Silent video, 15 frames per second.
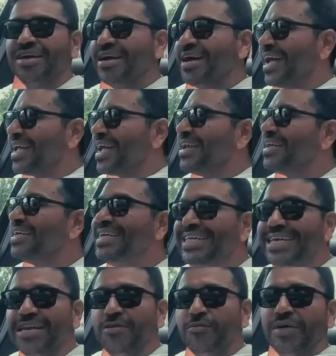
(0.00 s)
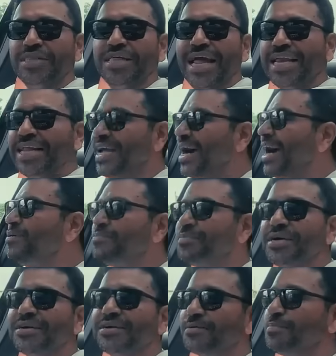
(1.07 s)
I can deal with any
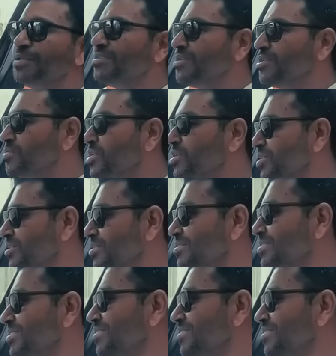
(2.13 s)
unpredictable situations.